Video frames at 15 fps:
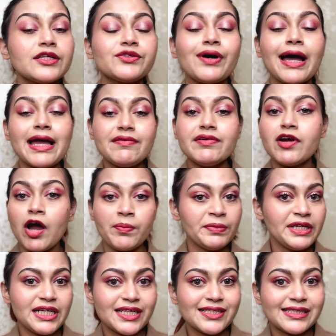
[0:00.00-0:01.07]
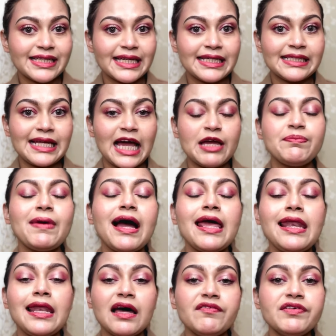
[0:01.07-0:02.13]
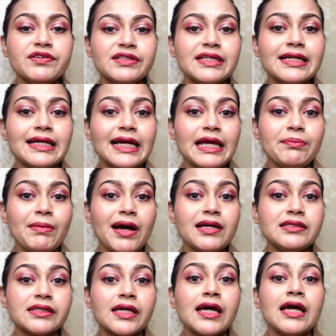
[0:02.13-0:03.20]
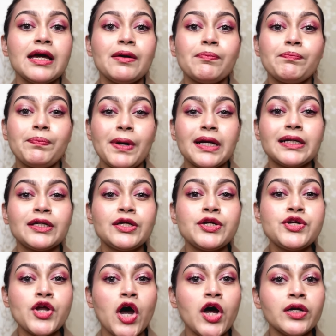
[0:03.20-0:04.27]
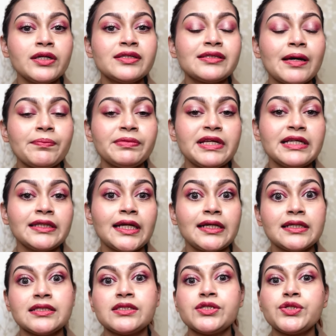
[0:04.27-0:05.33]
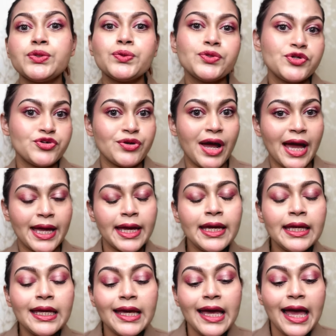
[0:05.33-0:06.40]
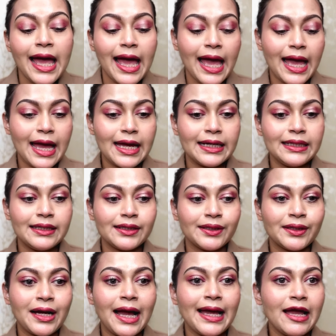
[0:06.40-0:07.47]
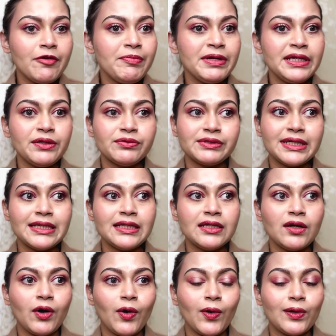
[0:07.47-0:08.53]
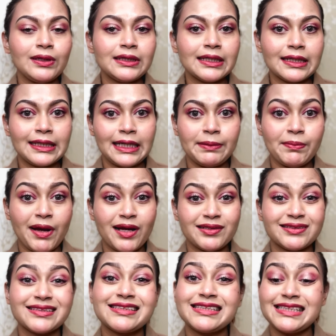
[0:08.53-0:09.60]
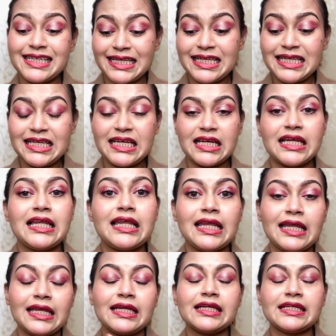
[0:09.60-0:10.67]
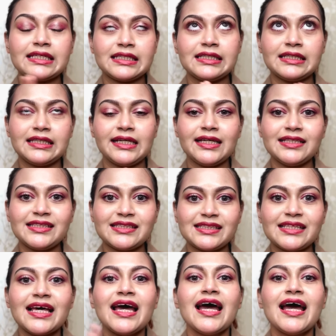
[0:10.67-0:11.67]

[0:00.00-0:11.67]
So I have a combination skin type. I love using clay mask, but not something that is too drying. And I have been using all the clay masks till this,